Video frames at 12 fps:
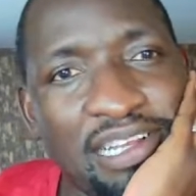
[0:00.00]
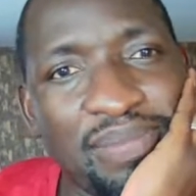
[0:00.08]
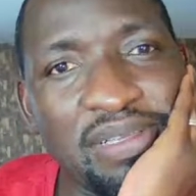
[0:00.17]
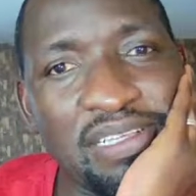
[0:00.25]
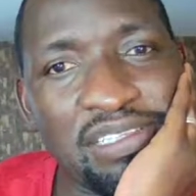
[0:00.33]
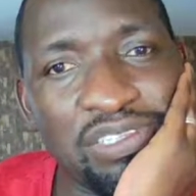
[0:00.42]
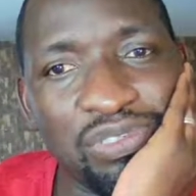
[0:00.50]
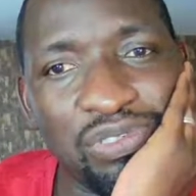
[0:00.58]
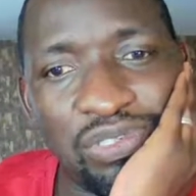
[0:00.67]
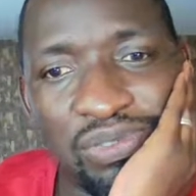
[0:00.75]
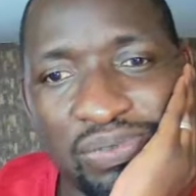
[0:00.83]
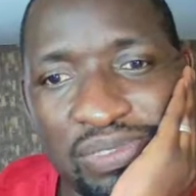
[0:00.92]
me just show
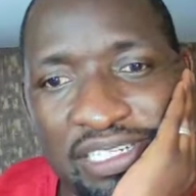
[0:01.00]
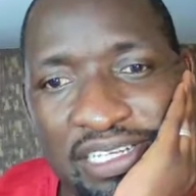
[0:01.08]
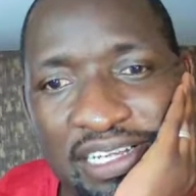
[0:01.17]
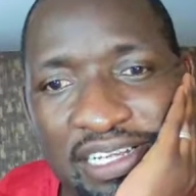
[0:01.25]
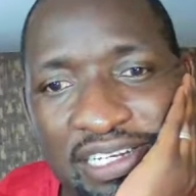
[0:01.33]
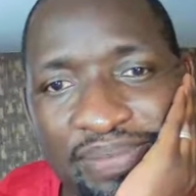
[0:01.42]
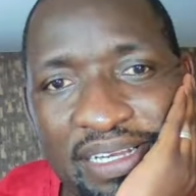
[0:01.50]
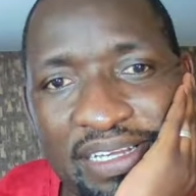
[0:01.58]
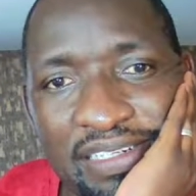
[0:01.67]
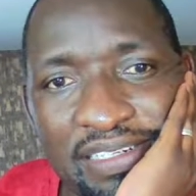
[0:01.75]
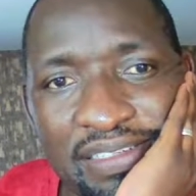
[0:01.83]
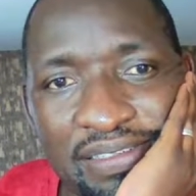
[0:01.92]
you what I had in mind,
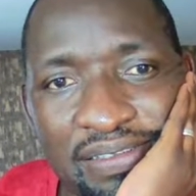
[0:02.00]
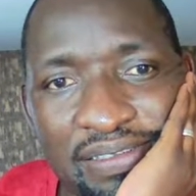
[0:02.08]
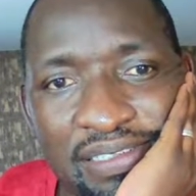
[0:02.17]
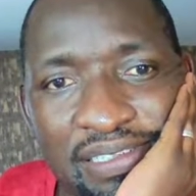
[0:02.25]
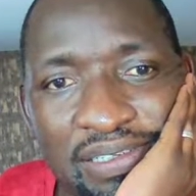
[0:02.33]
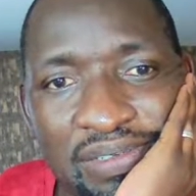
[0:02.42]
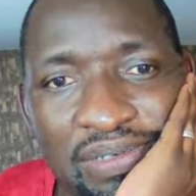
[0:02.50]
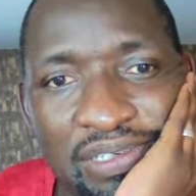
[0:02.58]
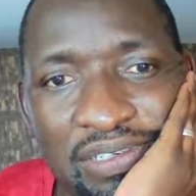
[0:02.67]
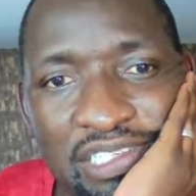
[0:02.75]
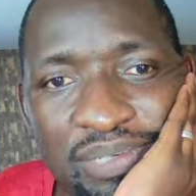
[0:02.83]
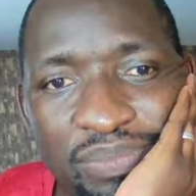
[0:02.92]
what I
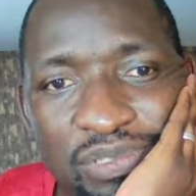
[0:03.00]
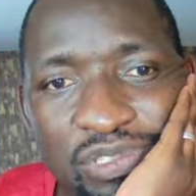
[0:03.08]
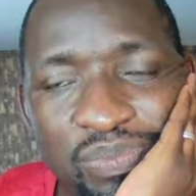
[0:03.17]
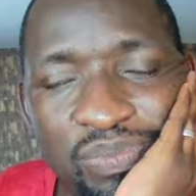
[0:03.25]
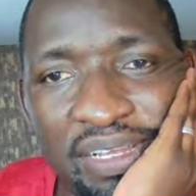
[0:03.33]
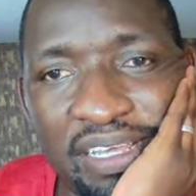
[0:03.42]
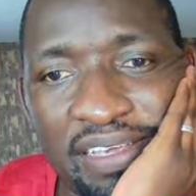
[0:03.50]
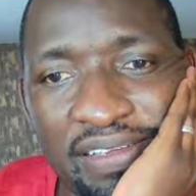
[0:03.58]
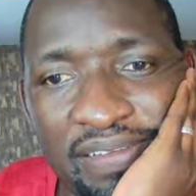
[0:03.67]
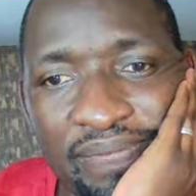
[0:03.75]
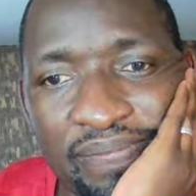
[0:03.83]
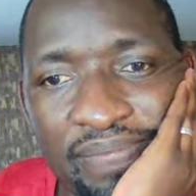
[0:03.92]
was supposed to play.
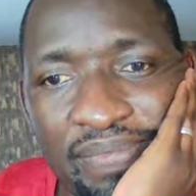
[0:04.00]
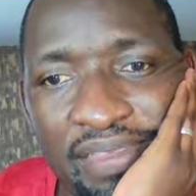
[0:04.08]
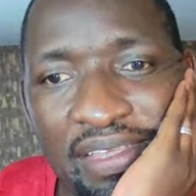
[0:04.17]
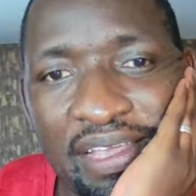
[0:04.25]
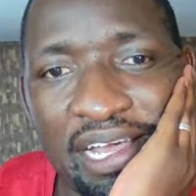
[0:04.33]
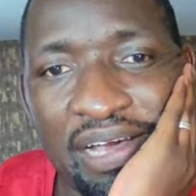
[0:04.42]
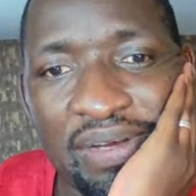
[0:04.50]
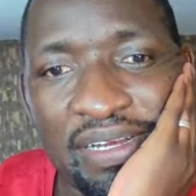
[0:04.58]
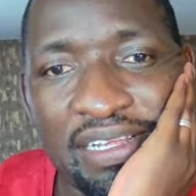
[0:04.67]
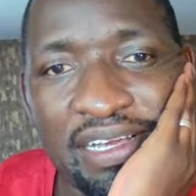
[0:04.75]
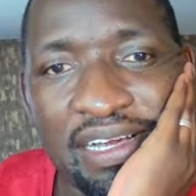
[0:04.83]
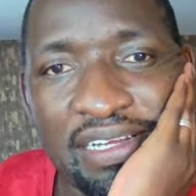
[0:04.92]
I already
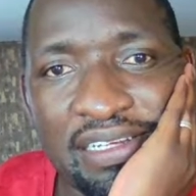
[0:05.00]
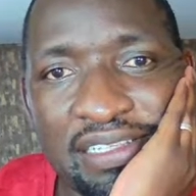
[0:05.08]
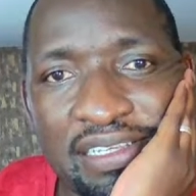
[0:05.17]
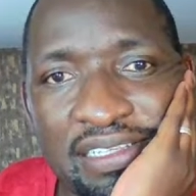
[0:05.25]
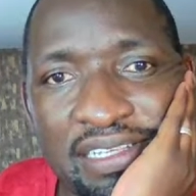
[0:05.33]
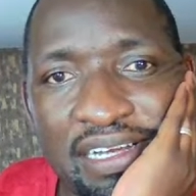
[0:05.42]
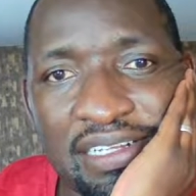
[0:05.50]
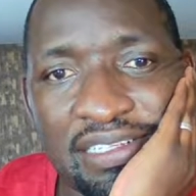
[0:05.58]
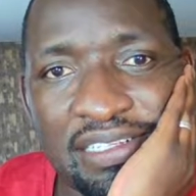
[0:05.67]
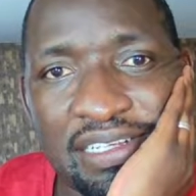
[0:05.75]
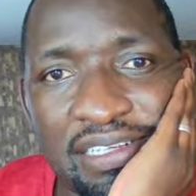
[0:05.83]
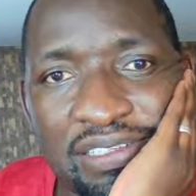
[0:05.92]
had this
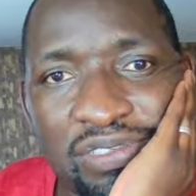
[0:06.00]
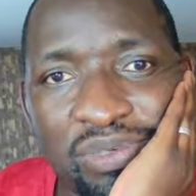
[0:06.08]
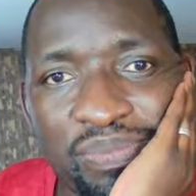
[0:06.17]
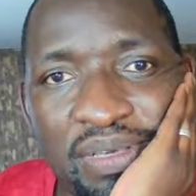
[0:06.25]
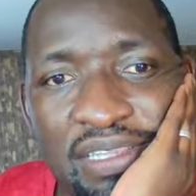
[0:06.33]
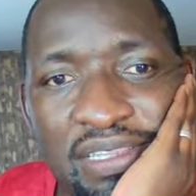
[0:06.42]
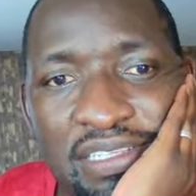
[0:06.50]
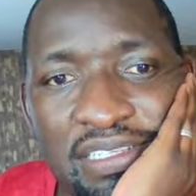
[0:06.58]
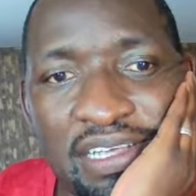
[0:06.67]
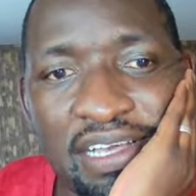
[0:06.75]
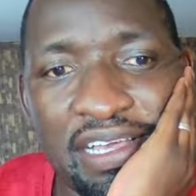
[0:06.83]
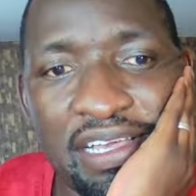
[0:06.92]
answer. So pick this
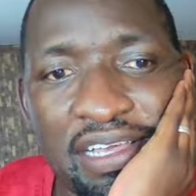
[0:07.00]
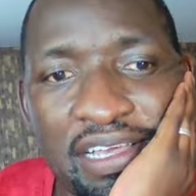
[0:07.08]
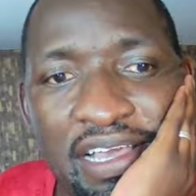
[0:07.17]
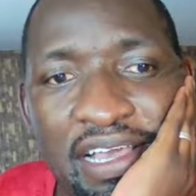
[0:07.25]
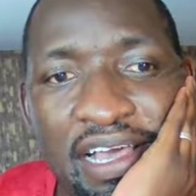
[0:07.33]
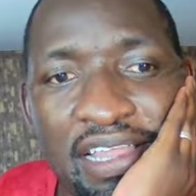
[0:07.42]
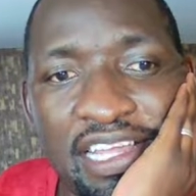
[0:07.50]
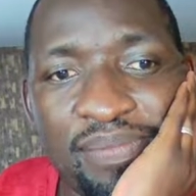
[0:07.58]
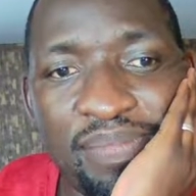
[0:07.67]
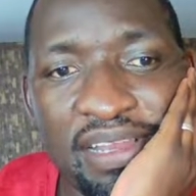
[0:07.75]
guy, then play